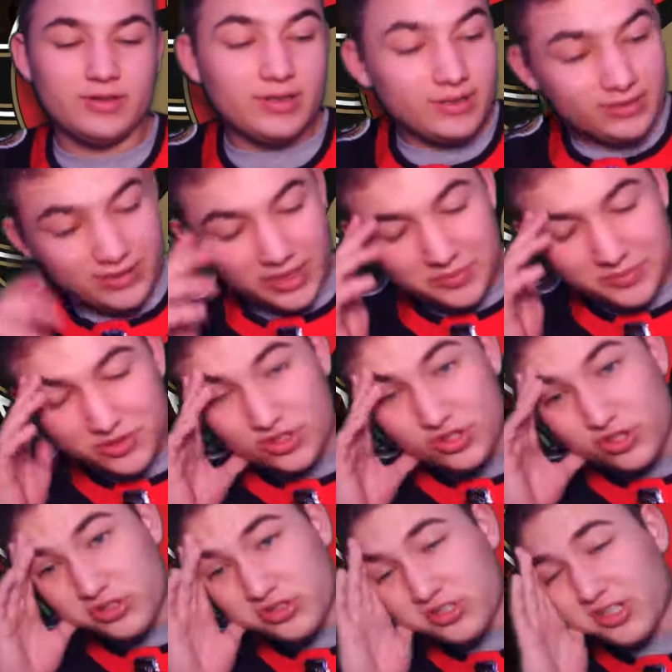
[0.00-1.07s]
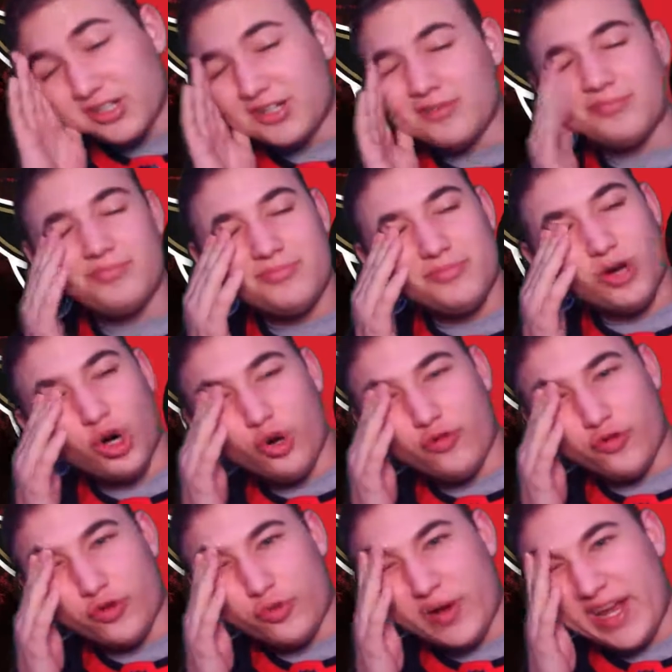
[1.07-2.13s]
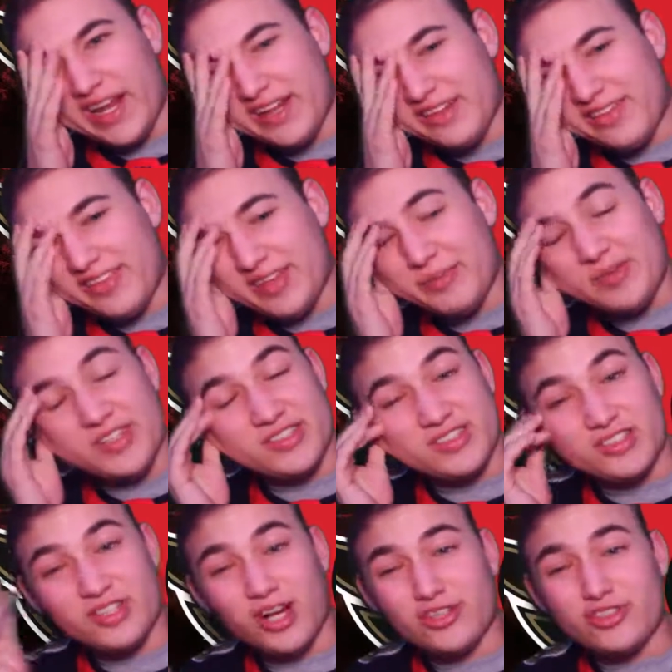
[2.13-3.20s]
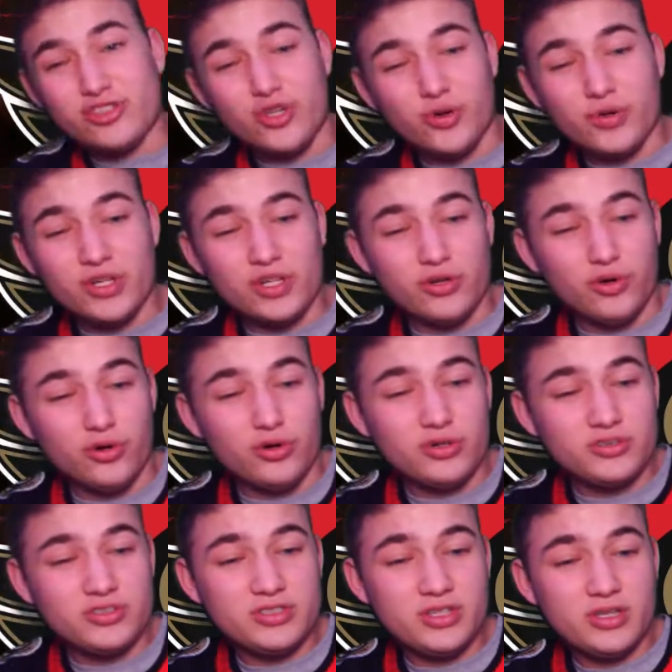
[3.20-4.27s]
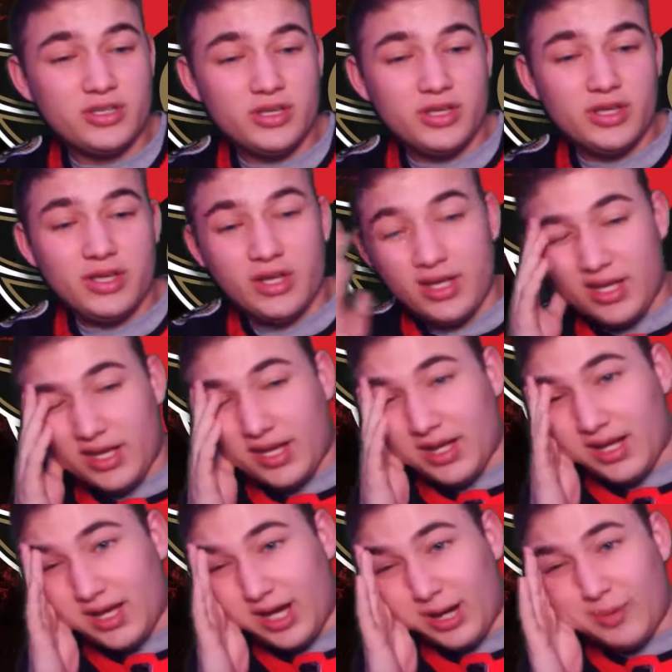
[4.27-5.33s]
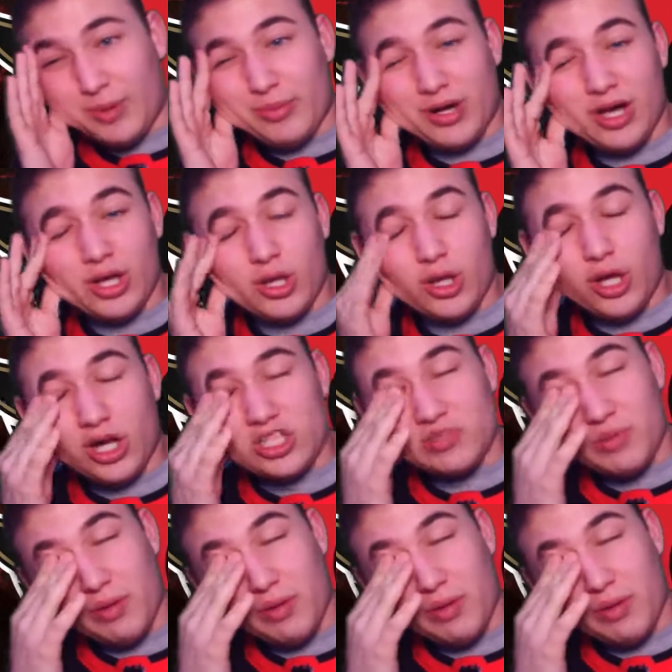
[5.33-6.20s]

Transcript: Tim Stützle overrated thing because he's not scoring goals. I remember I lost my